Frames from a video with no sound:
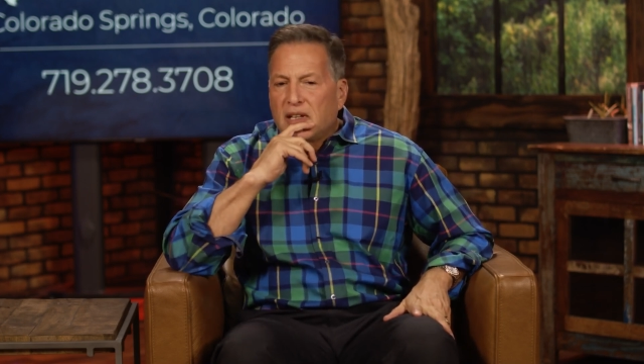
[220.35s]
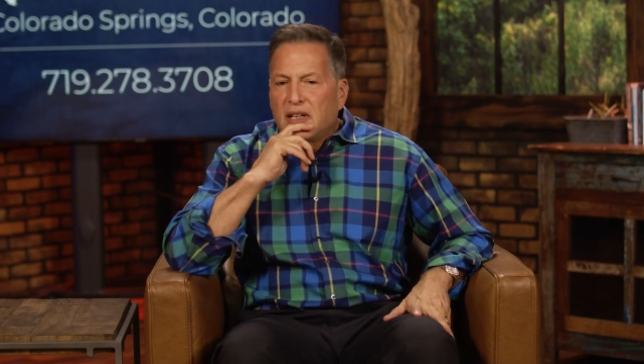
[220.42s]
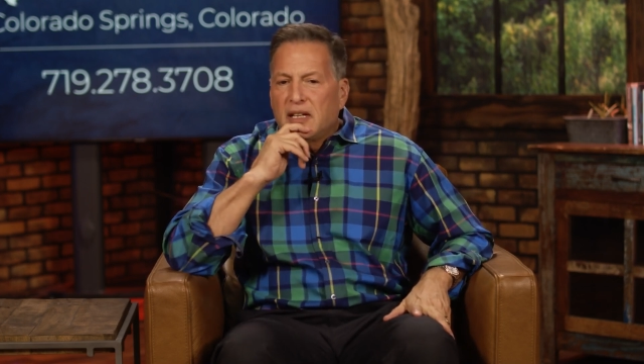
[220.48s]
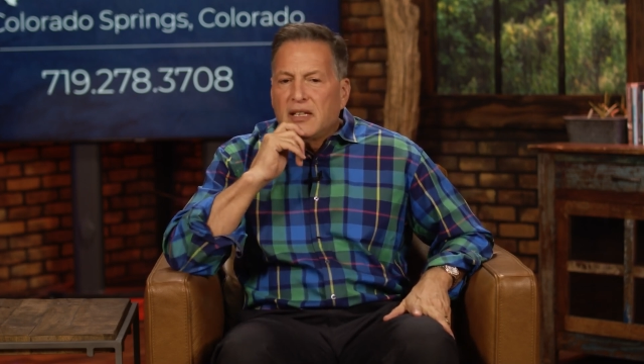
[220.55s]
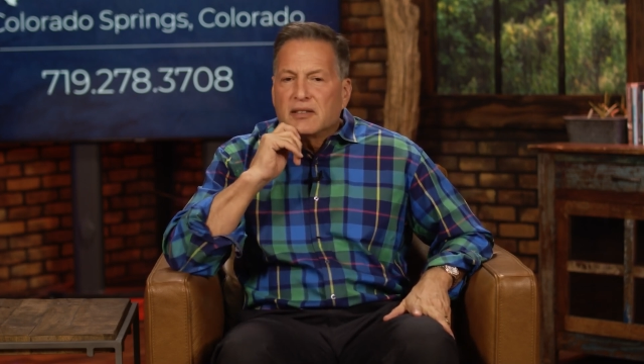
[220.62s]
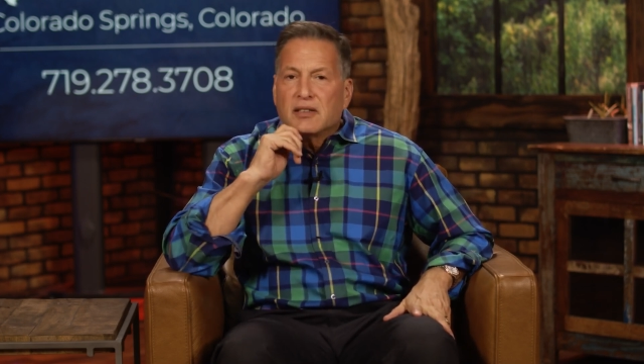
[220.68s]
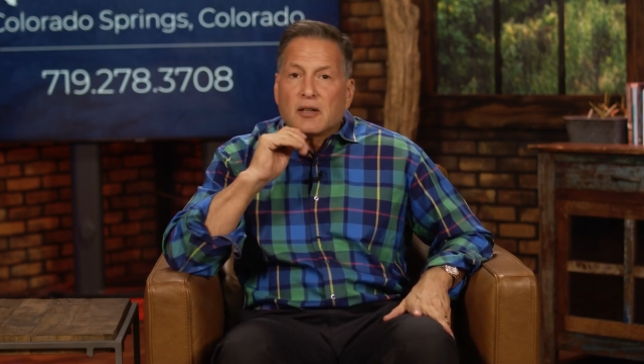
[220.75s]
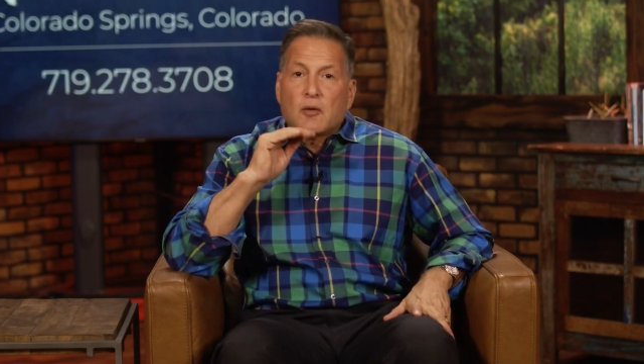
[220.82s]

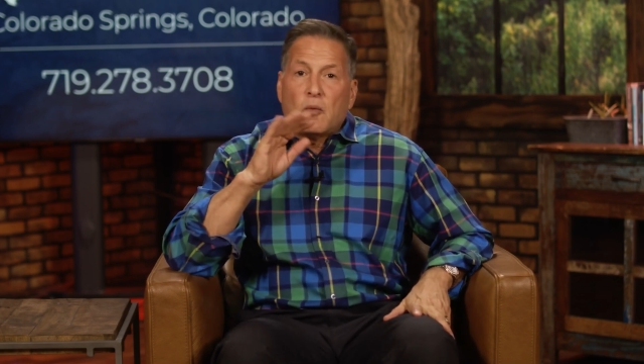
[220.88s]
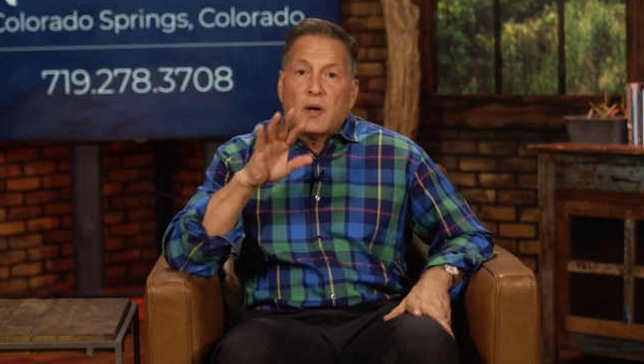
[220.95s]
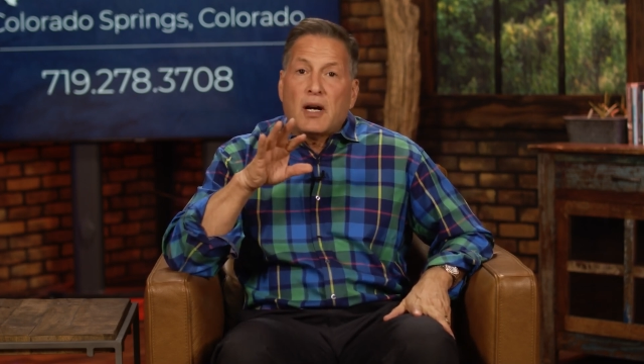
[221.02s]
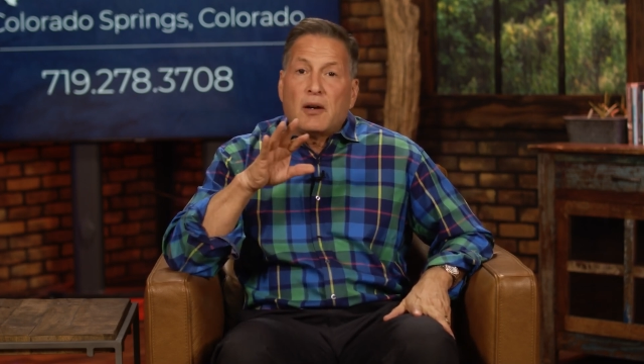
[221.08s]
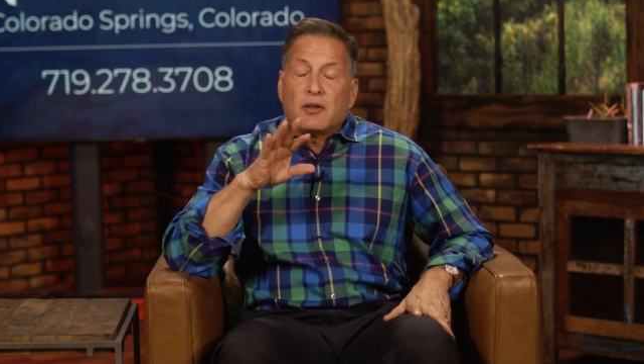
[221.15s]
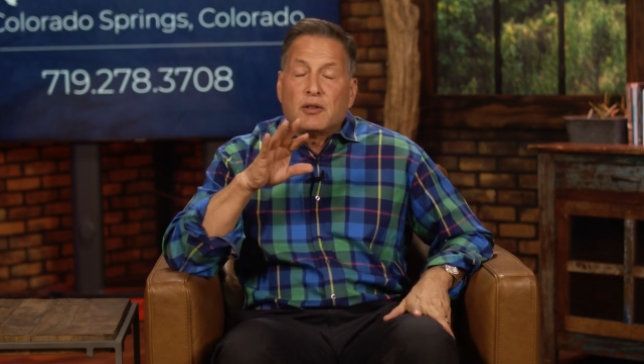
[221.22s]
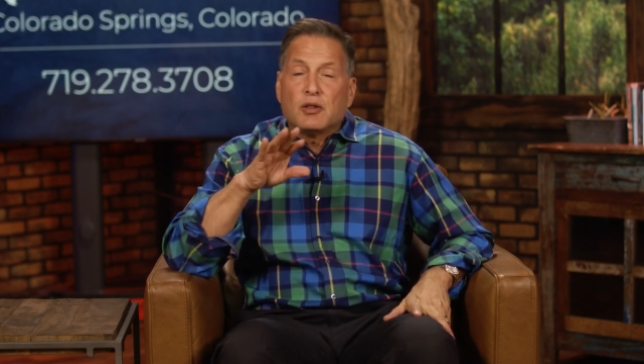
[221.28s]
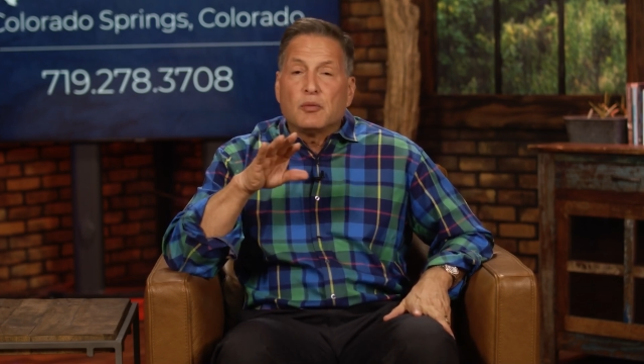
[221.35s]
And he's like,
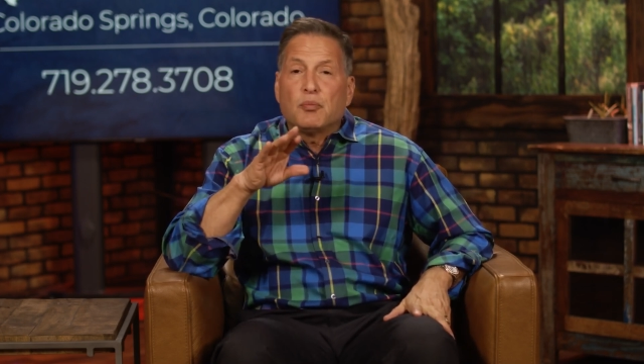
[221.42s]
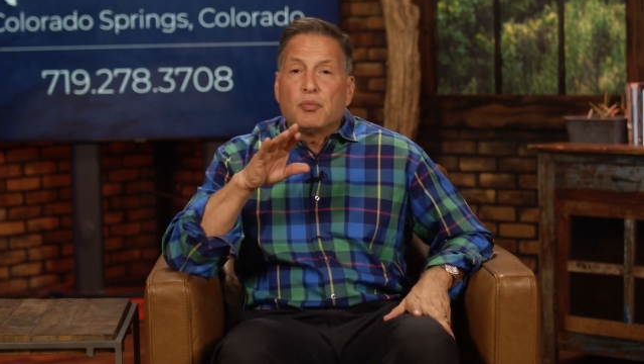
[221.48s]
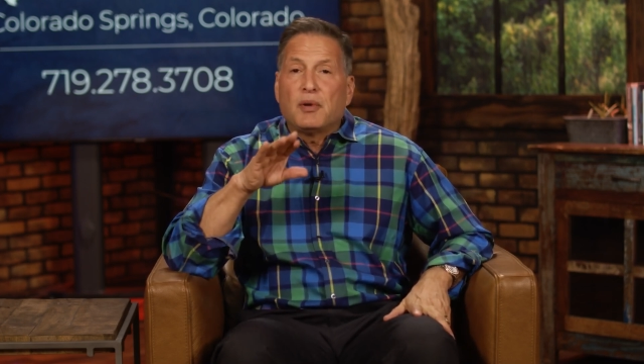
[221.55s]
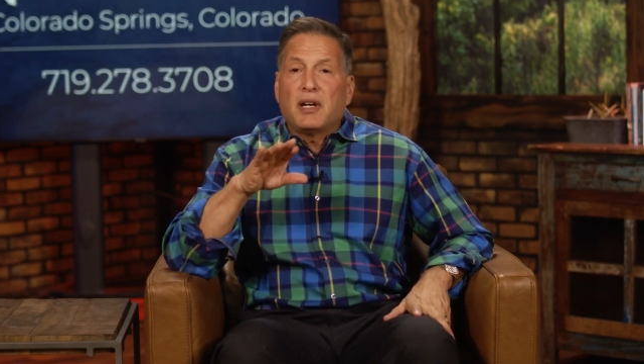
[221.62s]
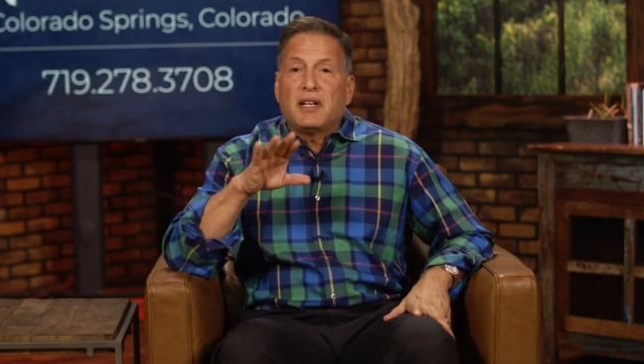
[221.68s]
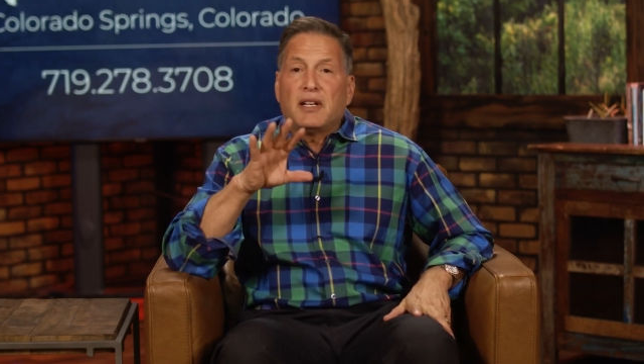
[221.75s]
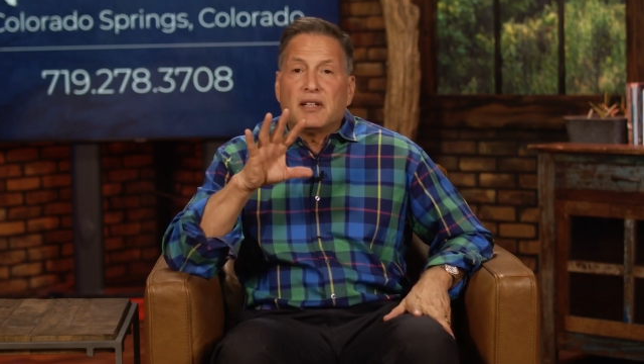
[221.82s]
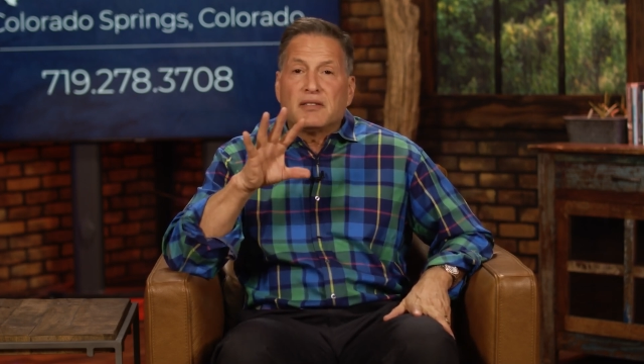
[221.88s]
wow, your
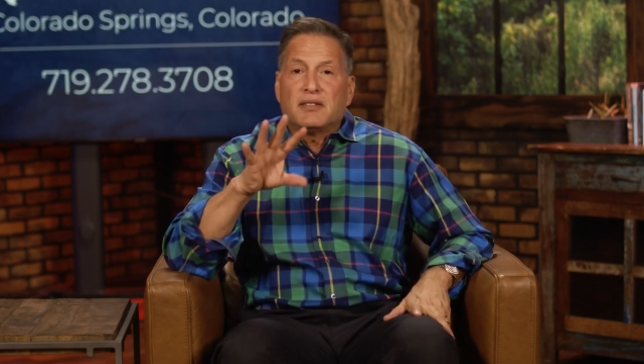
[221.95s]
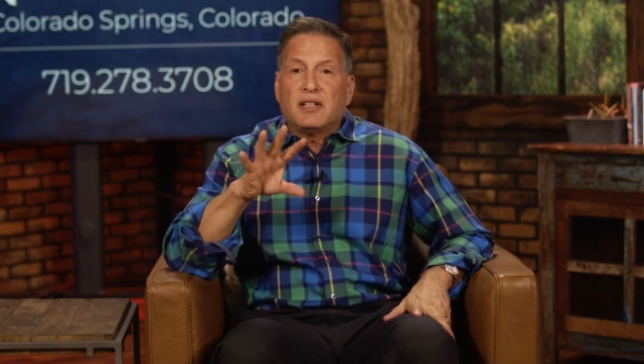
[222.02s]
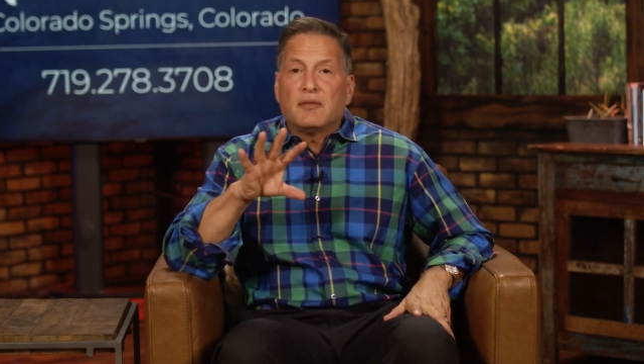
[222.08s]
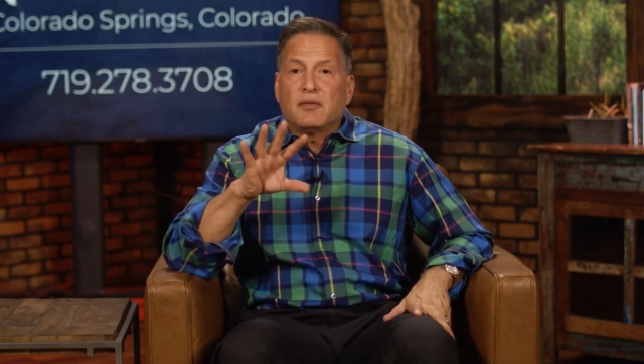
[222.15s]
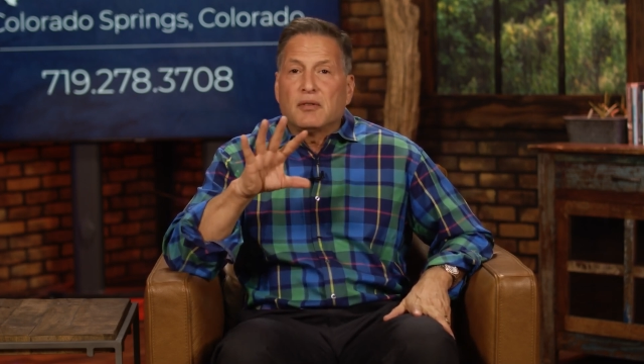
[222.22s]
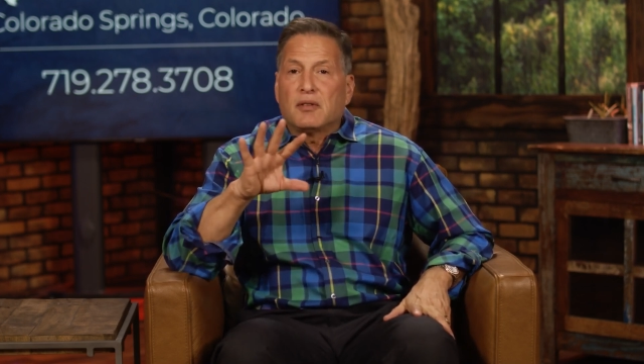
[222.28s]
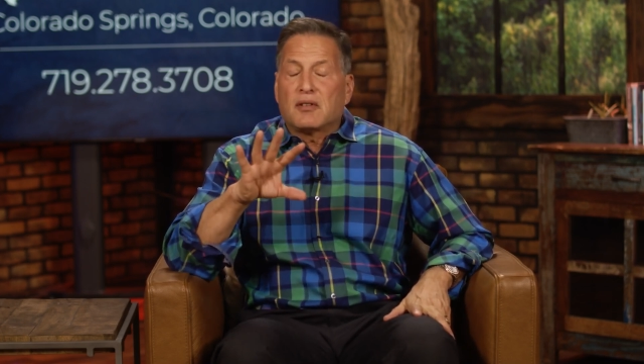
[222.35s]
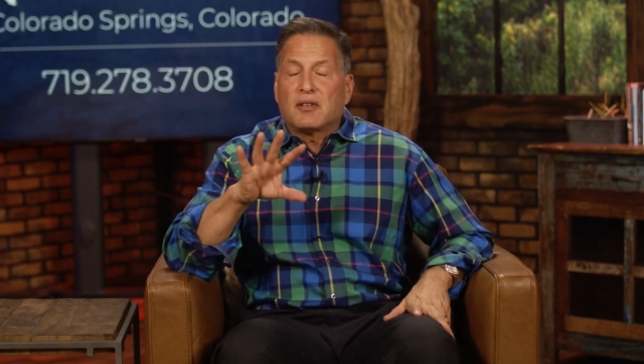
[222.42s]
brain has
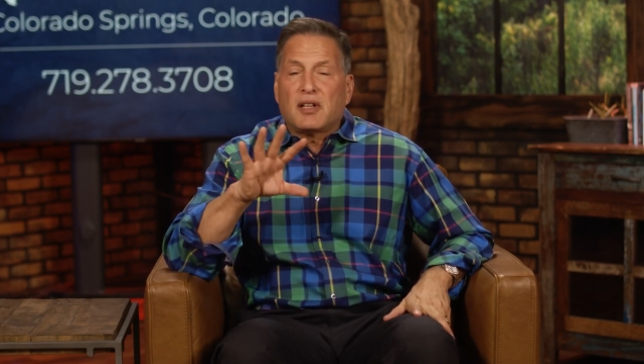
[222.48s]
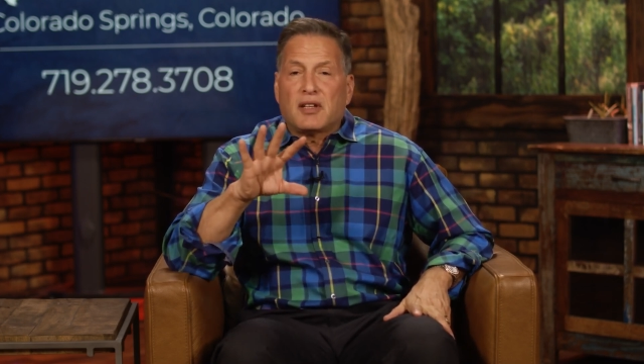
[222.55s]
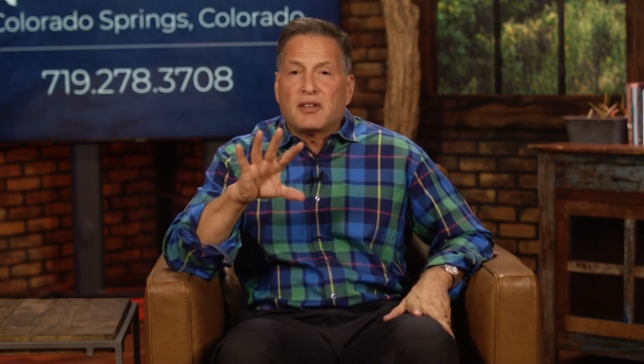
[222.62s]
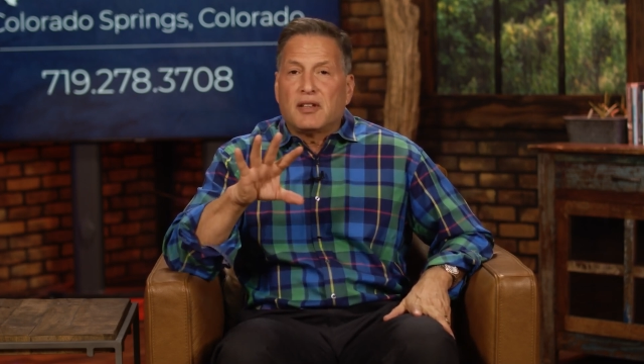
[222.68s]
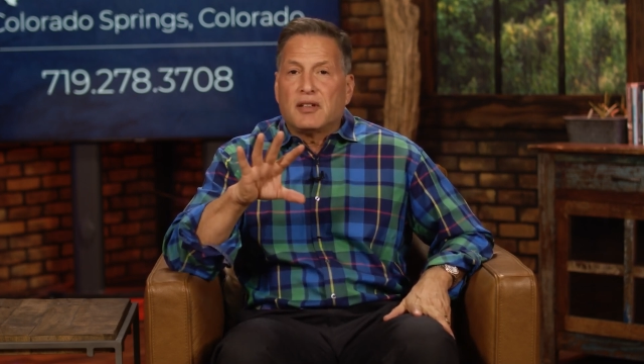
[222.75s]
never looked like